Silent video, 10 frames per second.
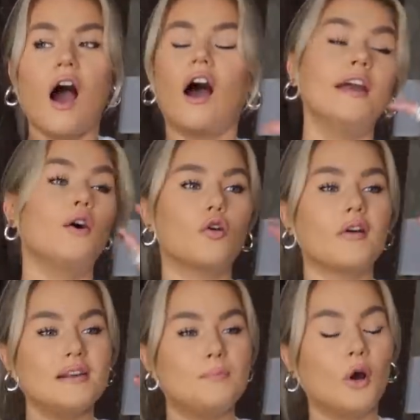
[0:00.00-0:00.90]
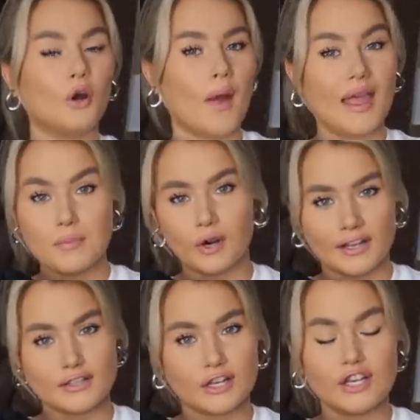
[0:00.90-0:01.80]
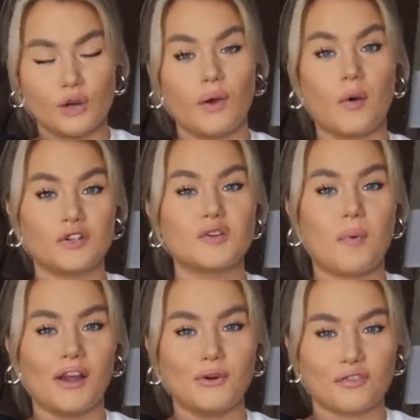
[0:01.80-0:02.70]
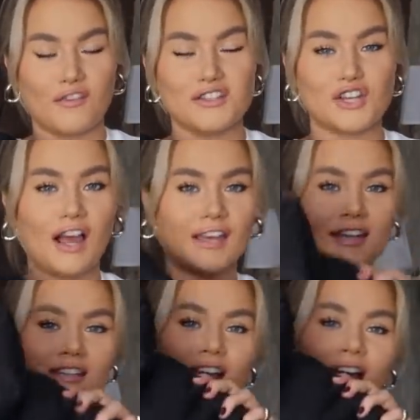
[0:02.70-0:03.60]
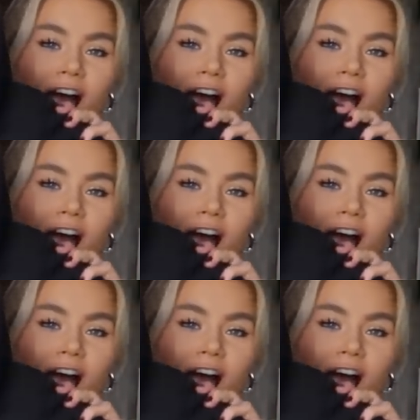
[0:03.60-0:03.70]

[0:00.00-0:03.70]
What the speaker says: I'd already put away money because I knew I wanted to buy a North Face jacket.